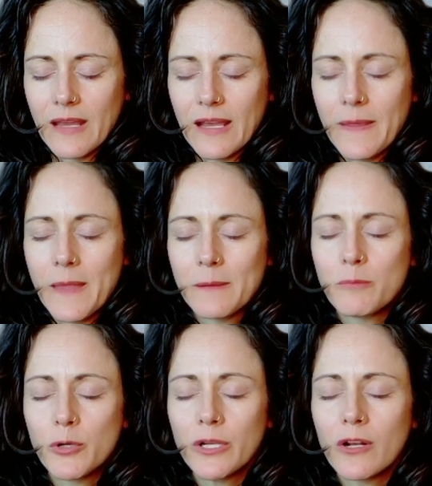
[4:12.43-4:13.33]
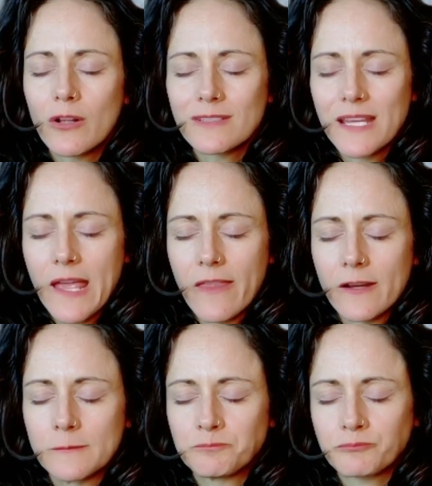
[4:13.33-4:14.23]
And then put it all
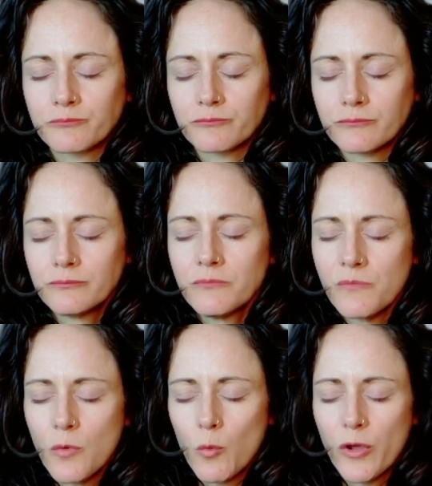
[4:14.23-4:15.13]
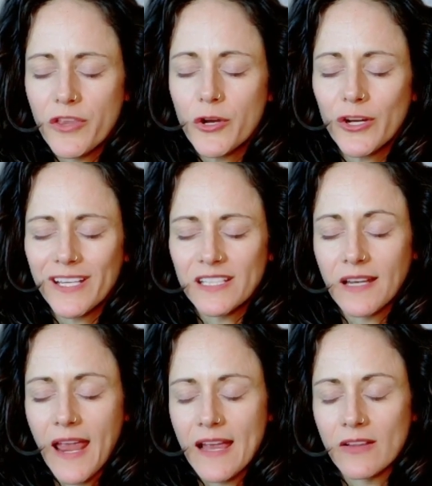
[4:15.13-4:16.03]
together. With your
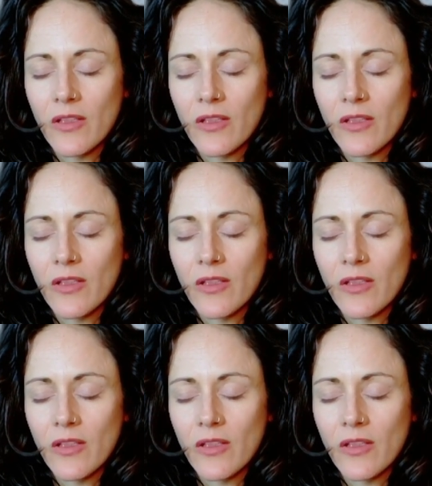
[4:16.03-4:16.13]
inhale,